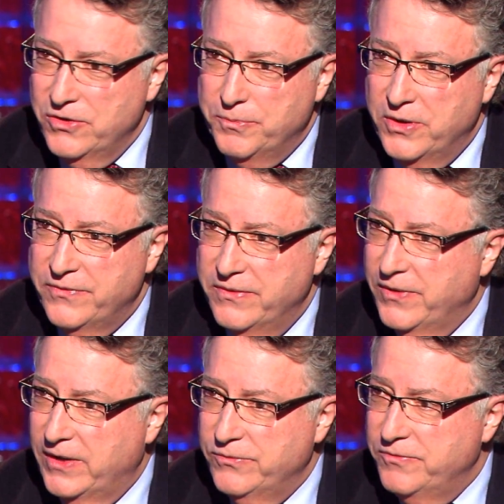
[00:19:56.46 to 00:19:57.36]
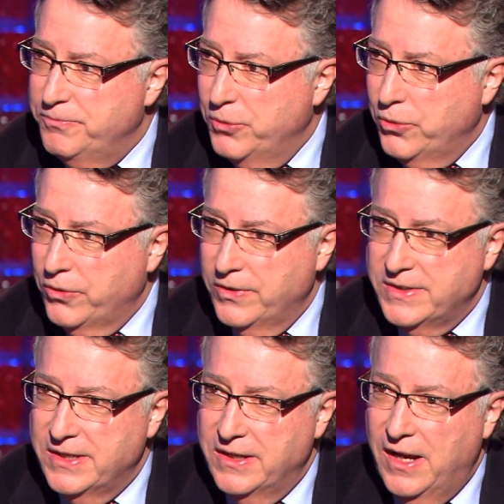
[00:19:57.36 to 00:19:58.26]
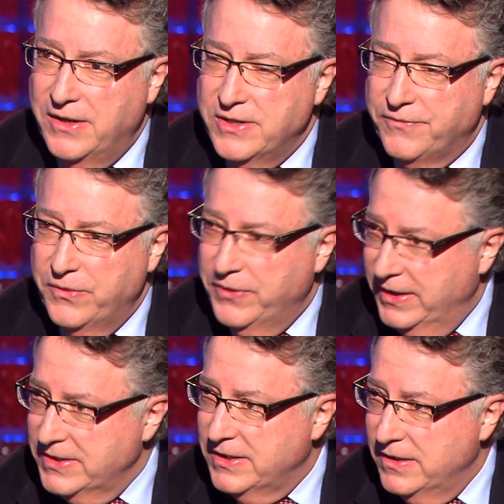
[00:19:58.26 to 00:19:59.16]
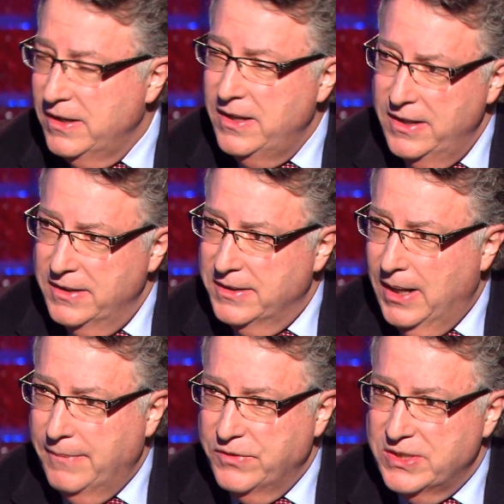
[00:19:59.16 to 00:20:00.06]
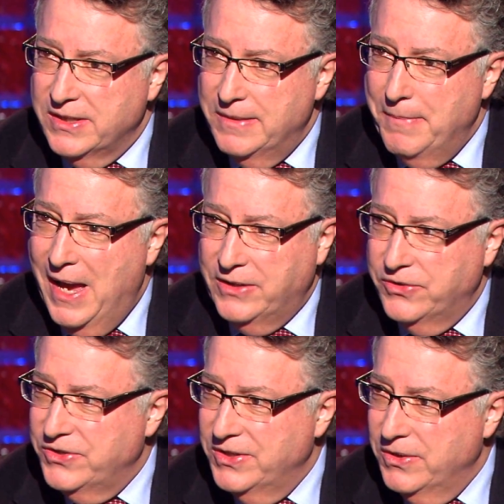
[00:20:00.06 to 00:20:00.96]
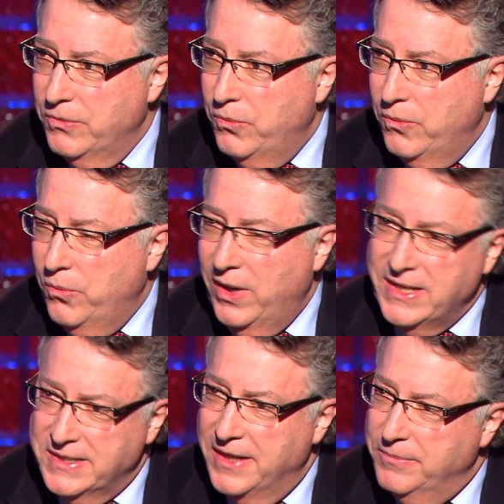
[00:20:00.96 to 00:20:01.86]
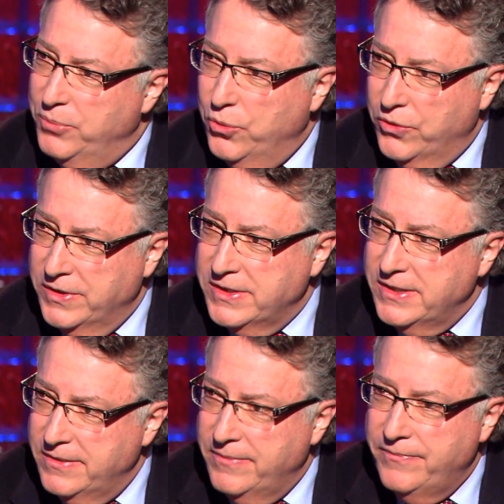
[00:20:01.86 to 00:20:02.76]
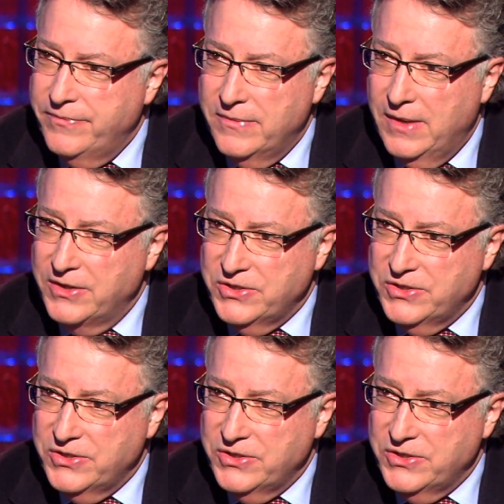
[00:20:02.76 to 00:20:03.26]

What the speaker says: You're both involved with boards and different things that obviously matter to you. Well, why is that important? I'll